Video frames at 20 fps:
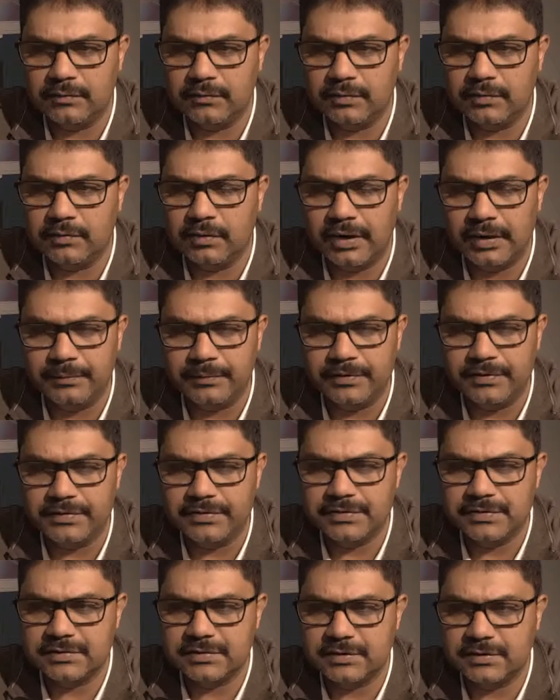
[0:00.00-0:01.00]

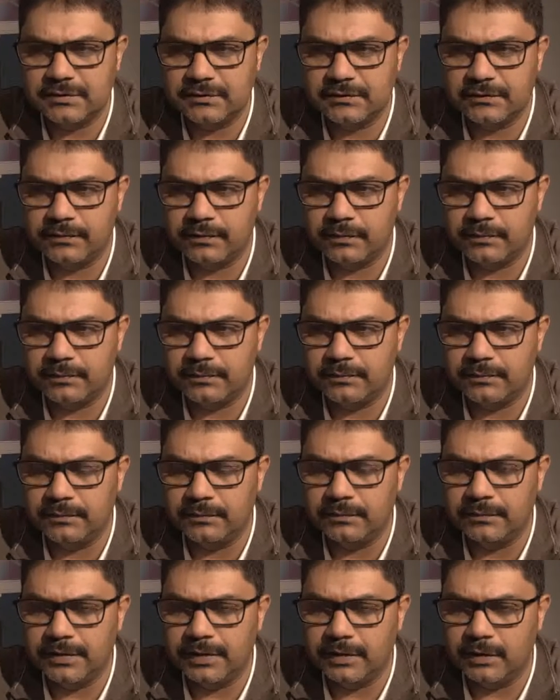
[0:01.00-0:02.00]
requirements
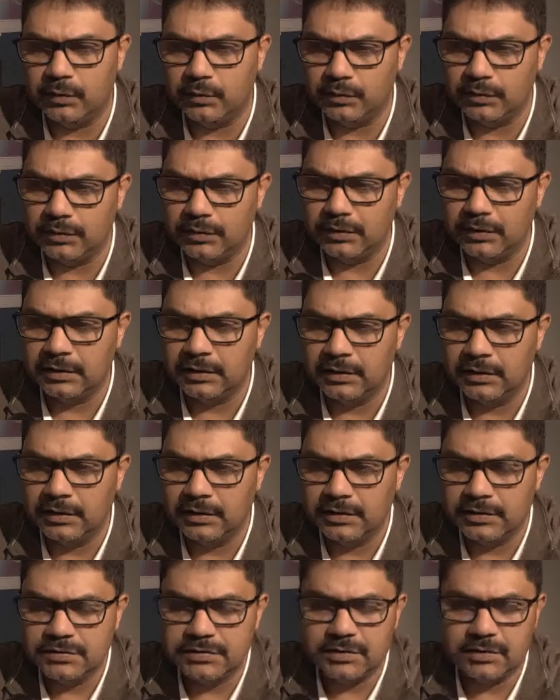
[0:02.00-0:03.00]
from their local
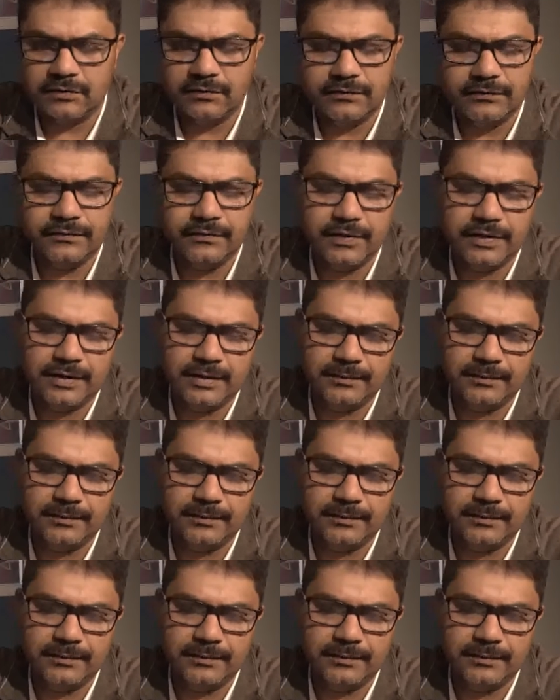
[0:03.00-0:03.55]
sort of